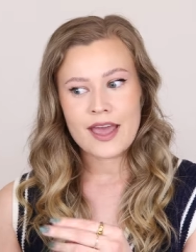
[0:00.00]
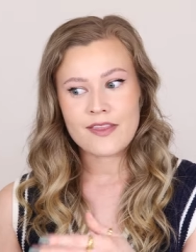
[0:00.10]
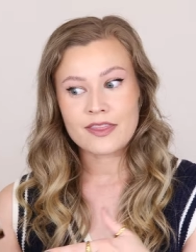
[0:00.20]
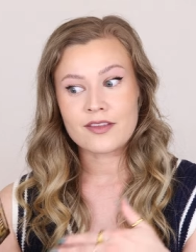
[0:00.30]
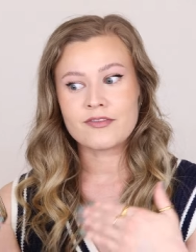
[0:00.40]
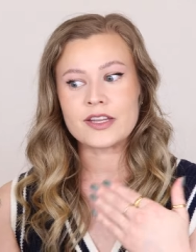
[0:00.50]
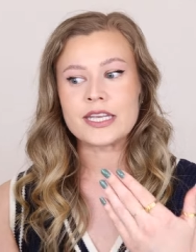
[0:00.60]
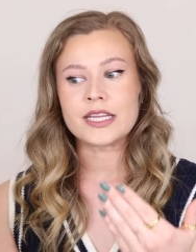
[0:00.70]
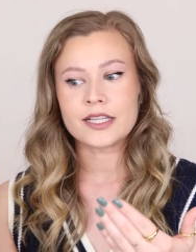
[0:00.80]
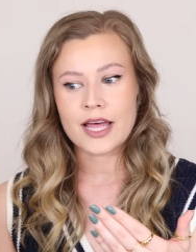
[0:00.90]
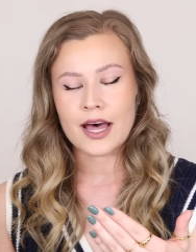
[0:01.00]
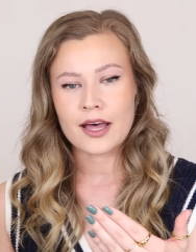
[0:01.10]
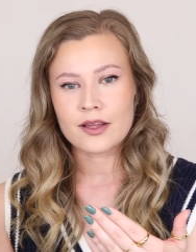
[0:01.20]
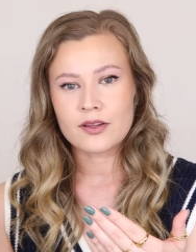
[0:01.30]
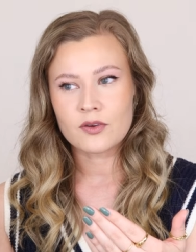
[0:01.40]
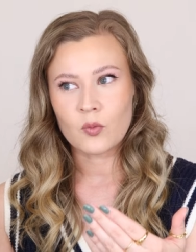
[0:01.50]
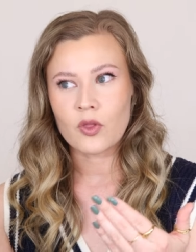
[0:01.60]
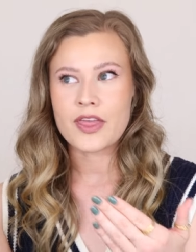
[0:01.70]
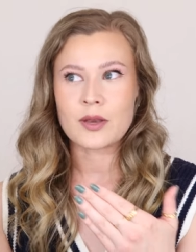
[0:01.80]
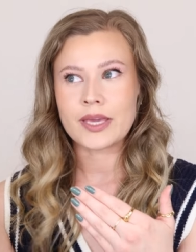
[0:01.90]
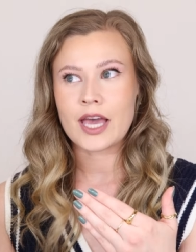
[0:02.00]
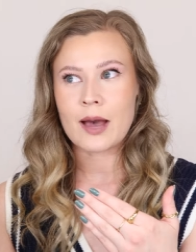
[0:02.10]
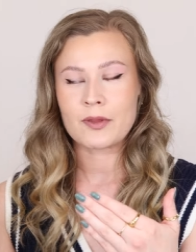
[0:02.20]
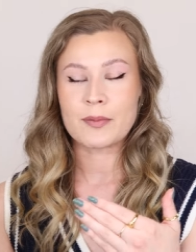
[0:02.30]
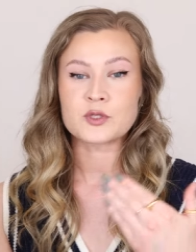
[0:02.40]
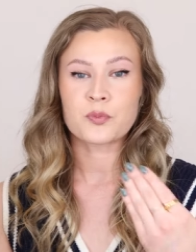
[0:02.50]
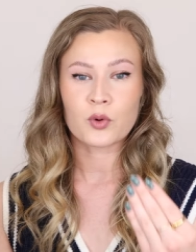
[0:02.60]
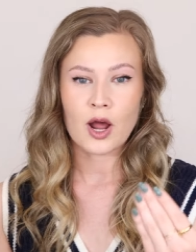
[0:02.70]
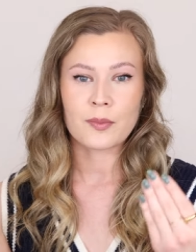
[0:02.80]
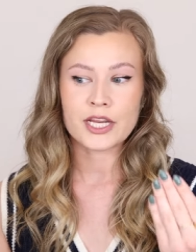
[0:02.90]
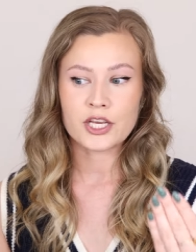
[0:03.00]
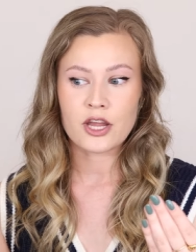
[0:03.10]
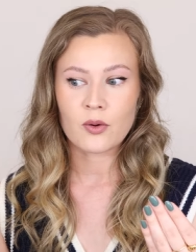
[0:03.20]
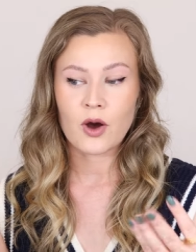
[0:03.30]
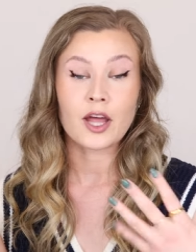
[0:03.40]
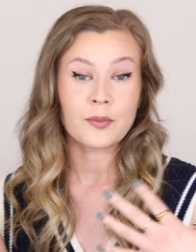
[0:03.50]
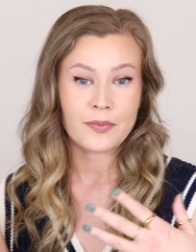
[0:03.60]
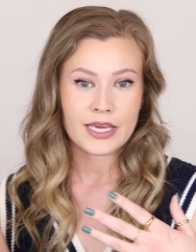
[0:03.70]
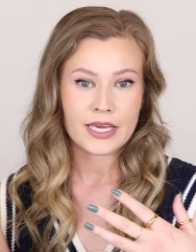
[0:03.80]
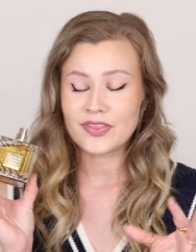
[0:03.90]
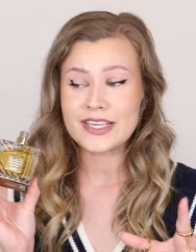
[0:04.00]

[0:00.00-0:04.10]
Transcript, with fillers: And then the vanilla will then become the most prominent no on me.